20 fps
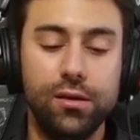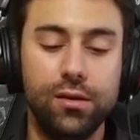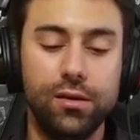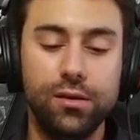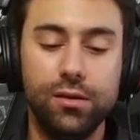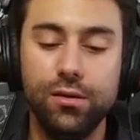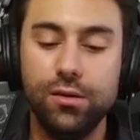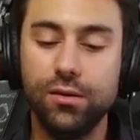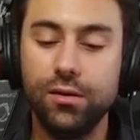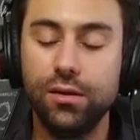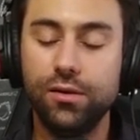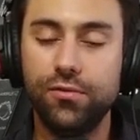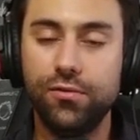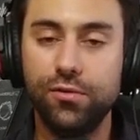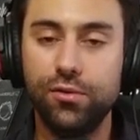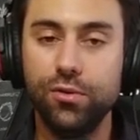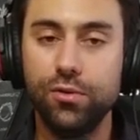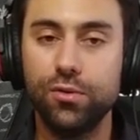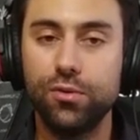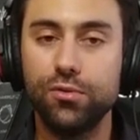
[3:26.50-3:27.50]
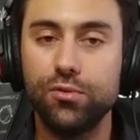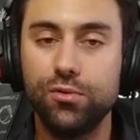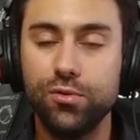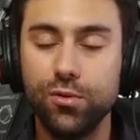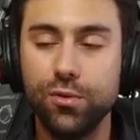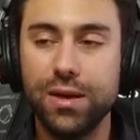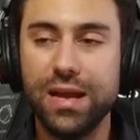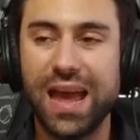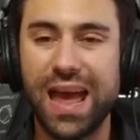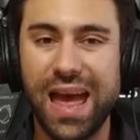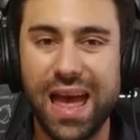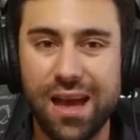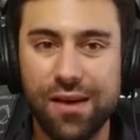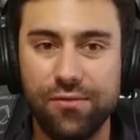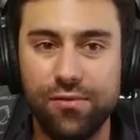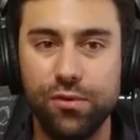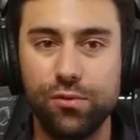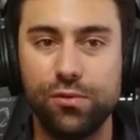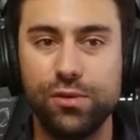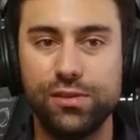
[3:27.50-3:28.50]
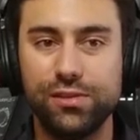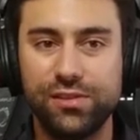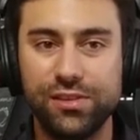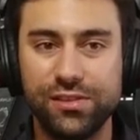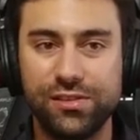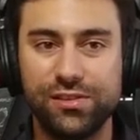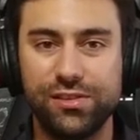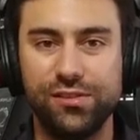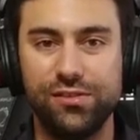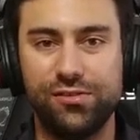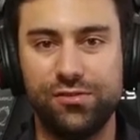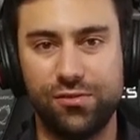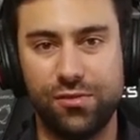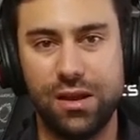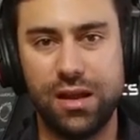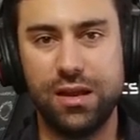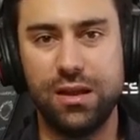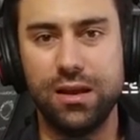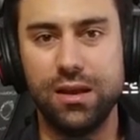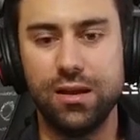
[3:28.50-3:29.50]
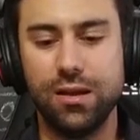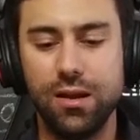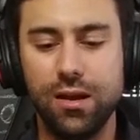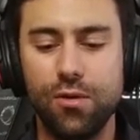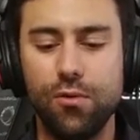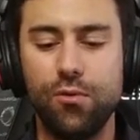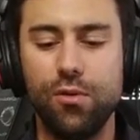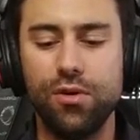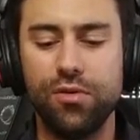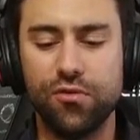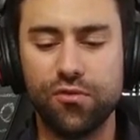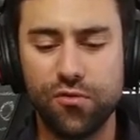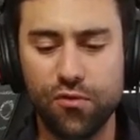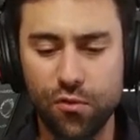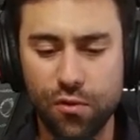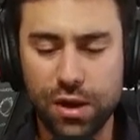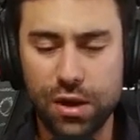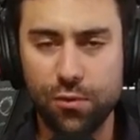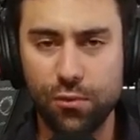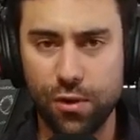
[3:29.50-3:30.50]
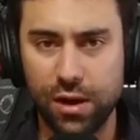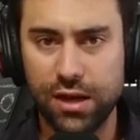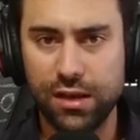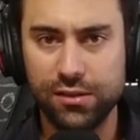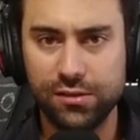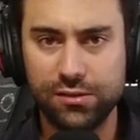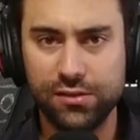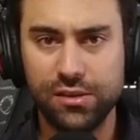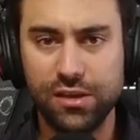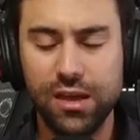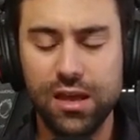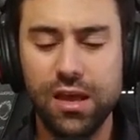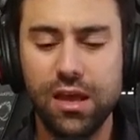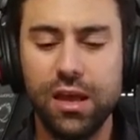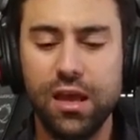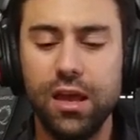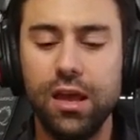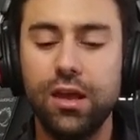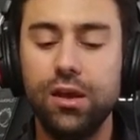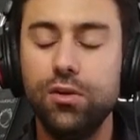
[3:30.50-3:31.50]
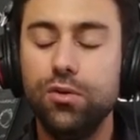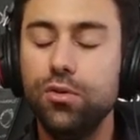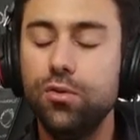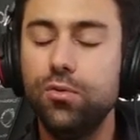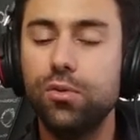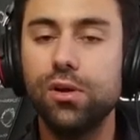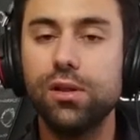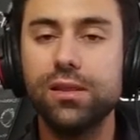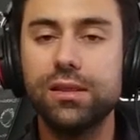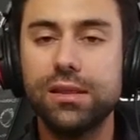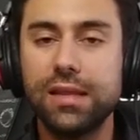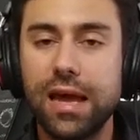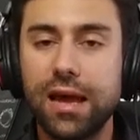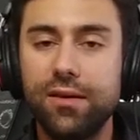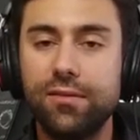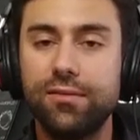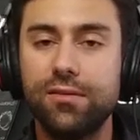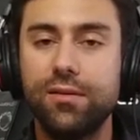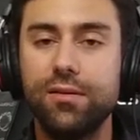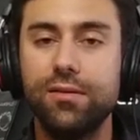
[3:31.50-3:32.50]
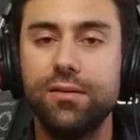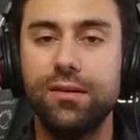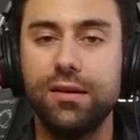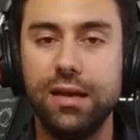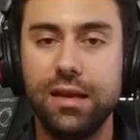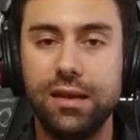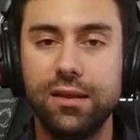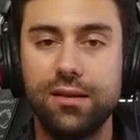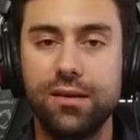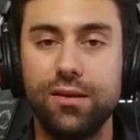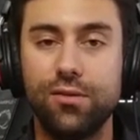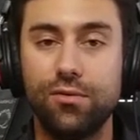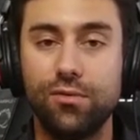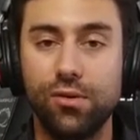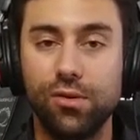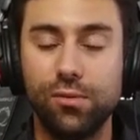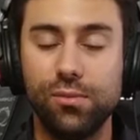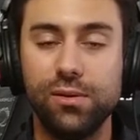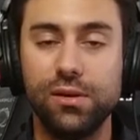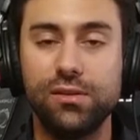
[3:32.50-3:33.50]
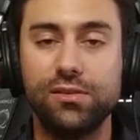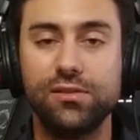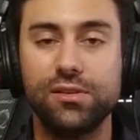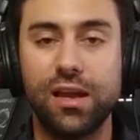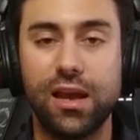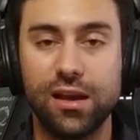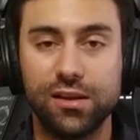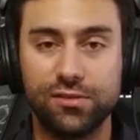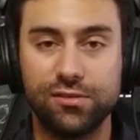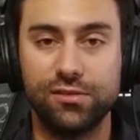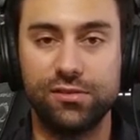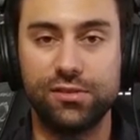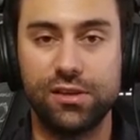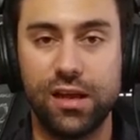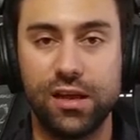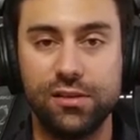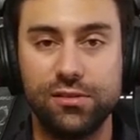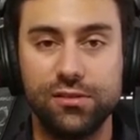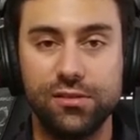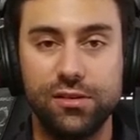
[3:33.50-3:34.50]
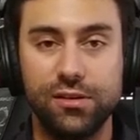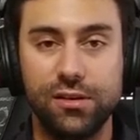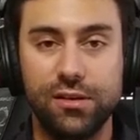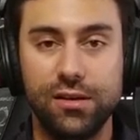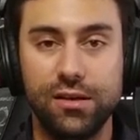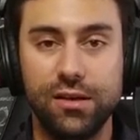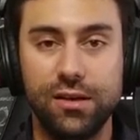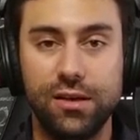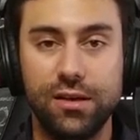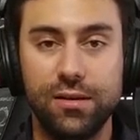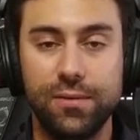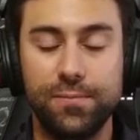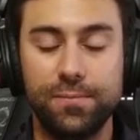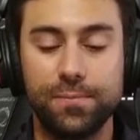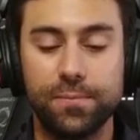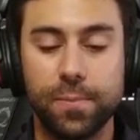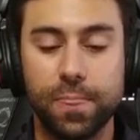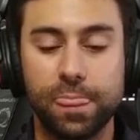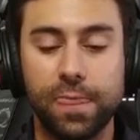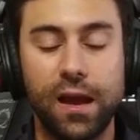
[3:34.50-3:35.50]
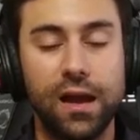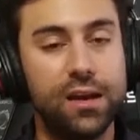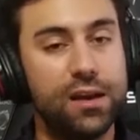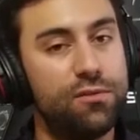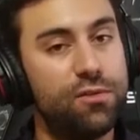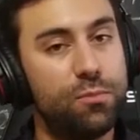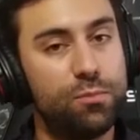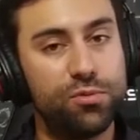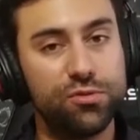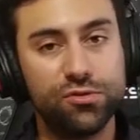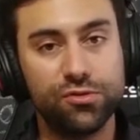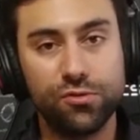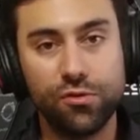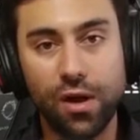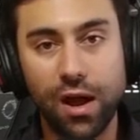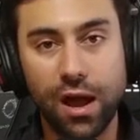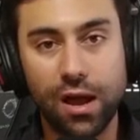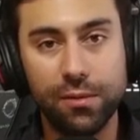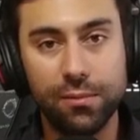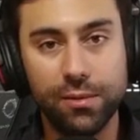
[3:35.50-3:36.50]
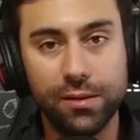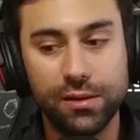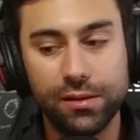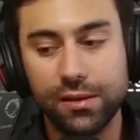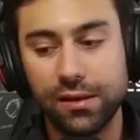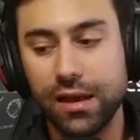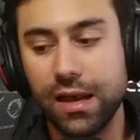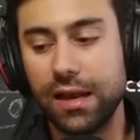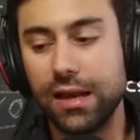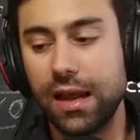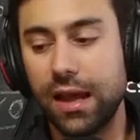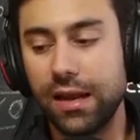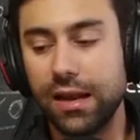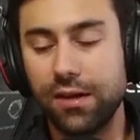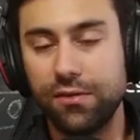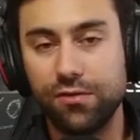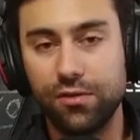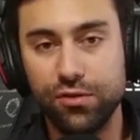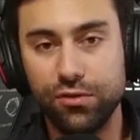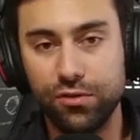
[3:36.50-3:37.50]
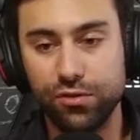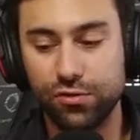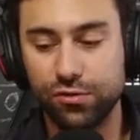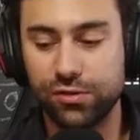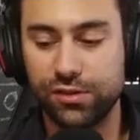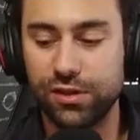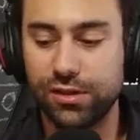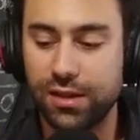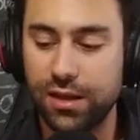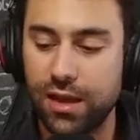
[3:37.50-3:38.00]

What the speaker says: If you're doing heavy resistance training with free weights, you will never need aerobics exercise. I never prescribe it and I never use it.